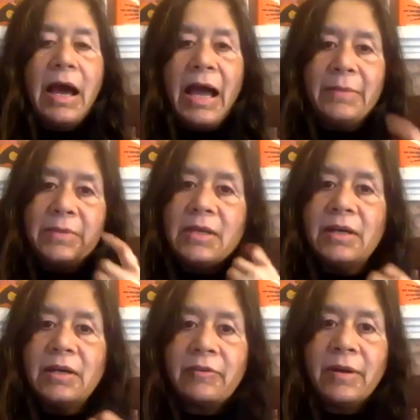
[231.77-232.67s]
I'm
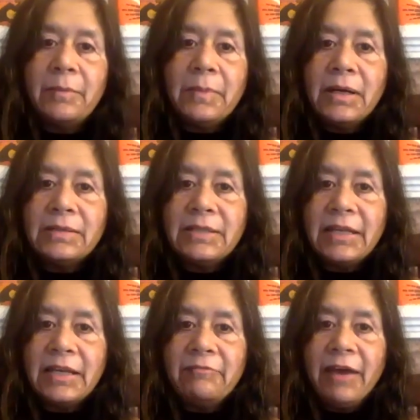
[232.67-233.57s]
here from
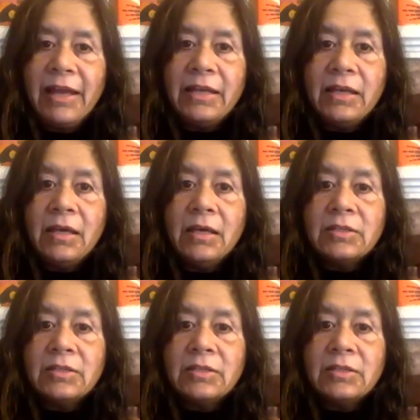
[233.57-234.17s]
Silicon Valley.